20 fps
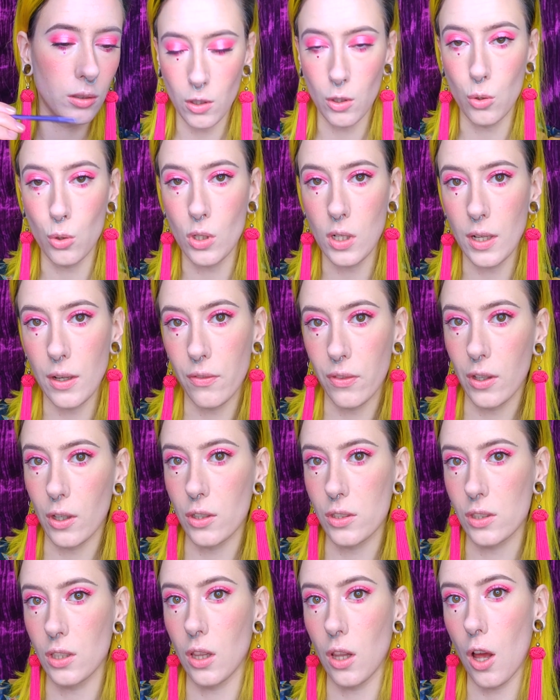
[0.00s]
Usually if
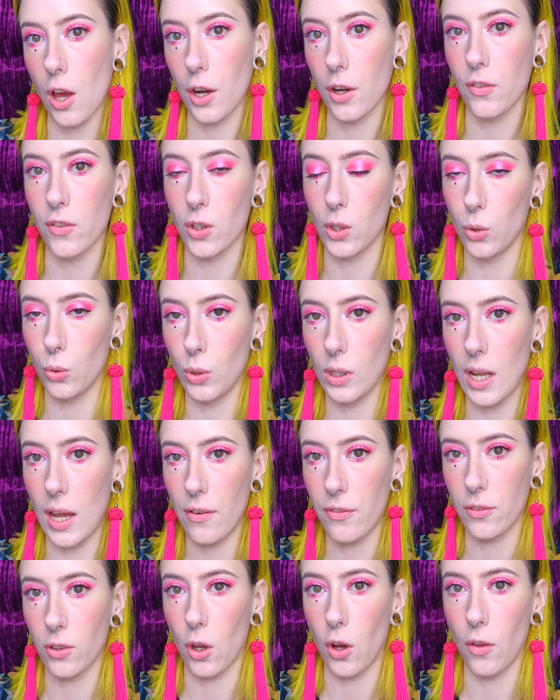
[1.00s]
there's a lot of glue
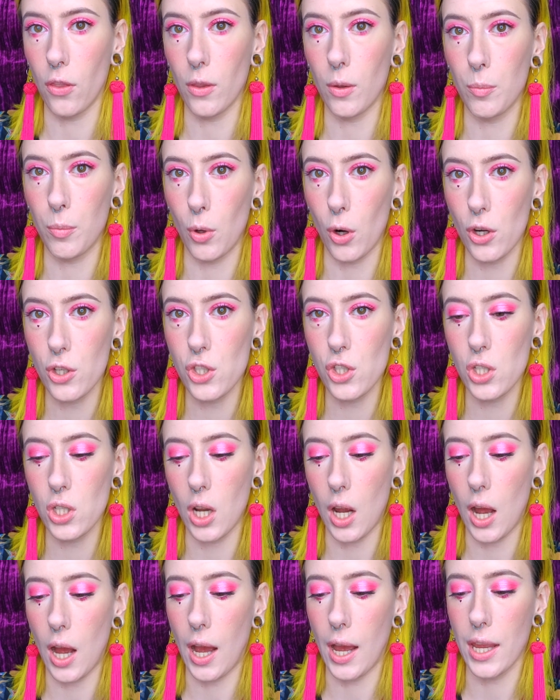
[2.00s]
left on the brush,
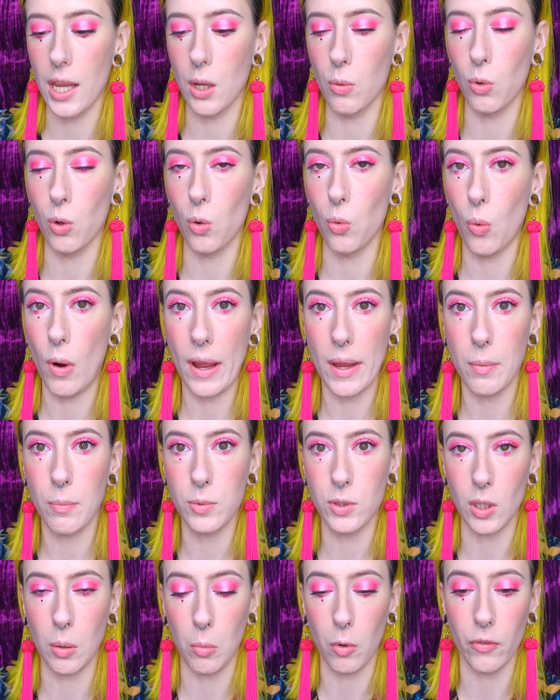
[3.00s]
I will wipe
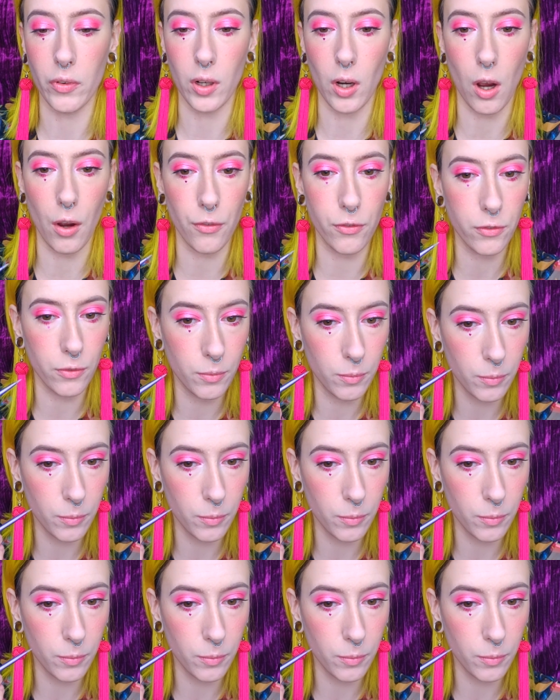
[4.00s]
some of it off.